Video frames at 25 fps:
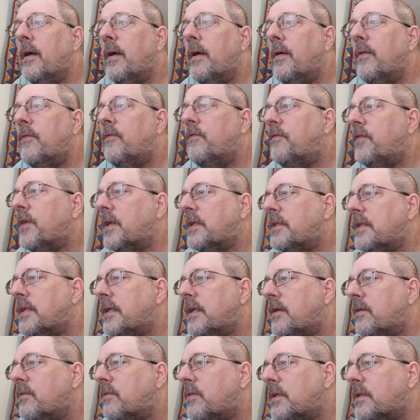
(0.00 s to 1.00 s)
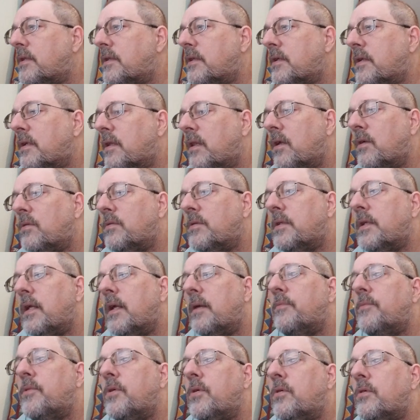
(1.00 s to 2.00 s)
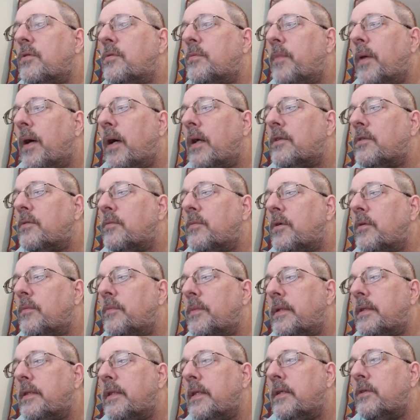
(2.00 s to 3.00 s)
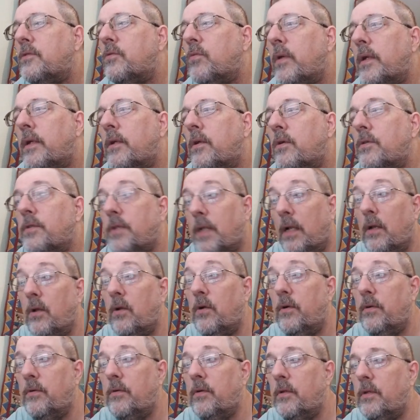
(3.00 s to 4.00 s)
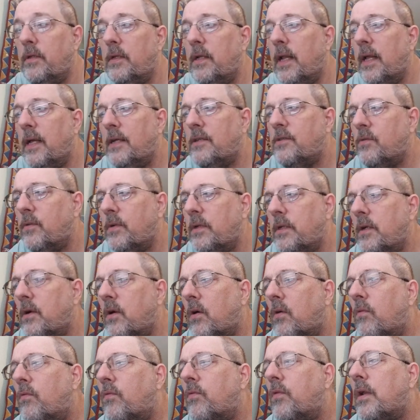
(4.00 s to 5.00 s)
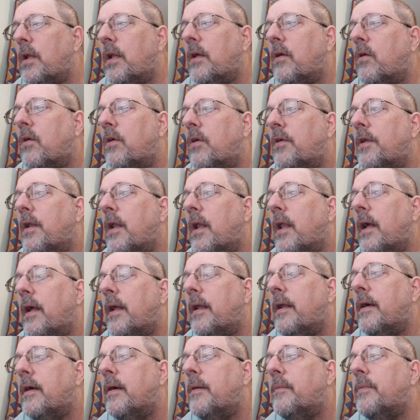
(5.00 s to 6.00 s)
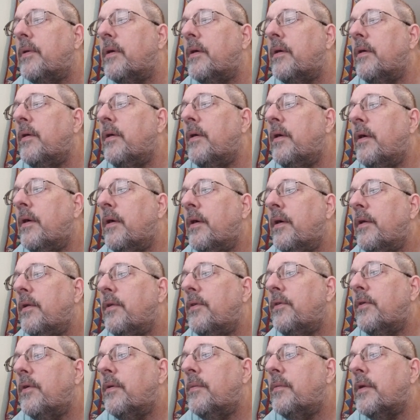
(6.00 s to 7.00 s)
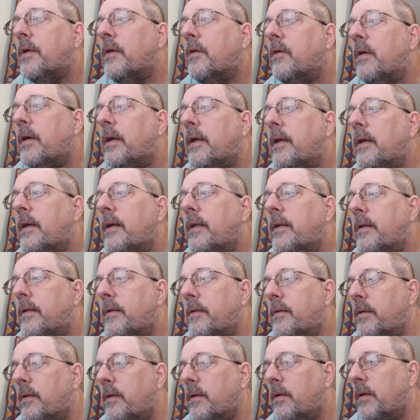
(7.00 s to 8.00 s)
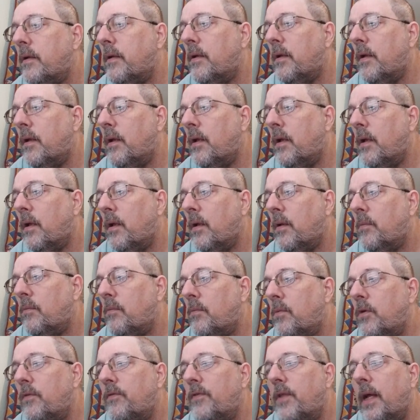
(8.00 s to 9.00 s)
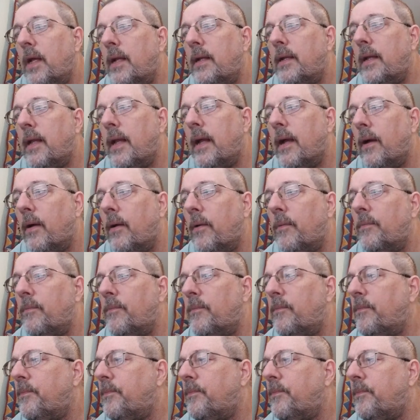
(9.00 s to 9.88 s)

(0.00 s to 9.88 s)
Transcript: fixing it with the clone stamp tool is possible, but these windows I learned on the last one are really hard to line up. So I'm going to go ahead and move that down.